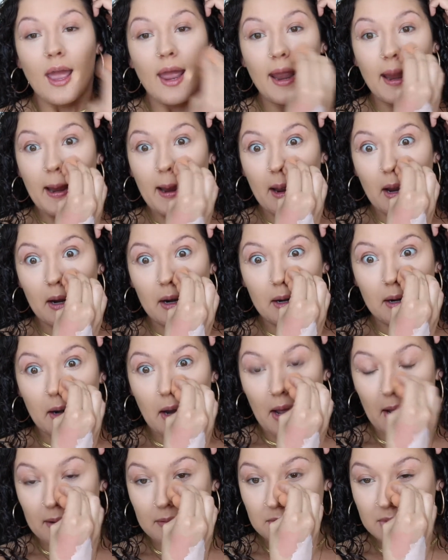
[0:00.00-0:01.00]
And
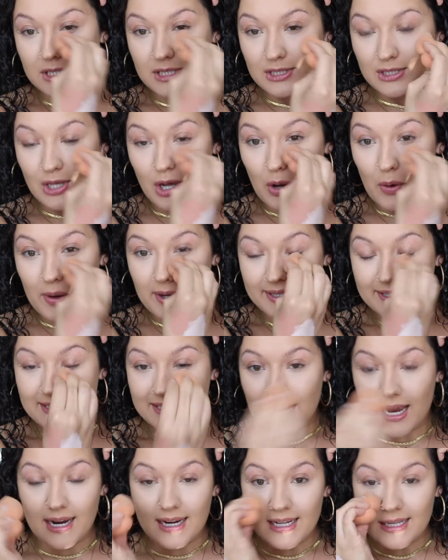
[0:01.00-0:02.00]
I'm so
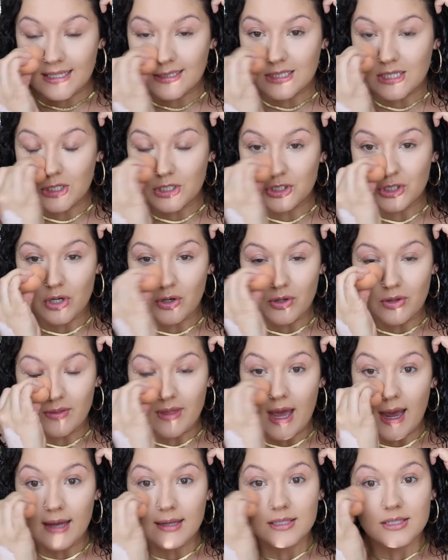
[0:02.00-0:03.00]
excited to show you
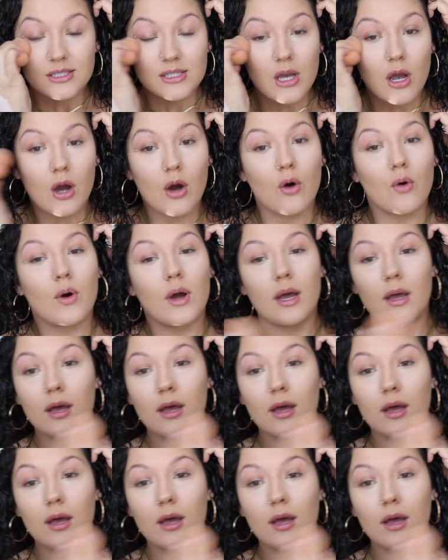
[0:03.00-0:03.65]
that. So,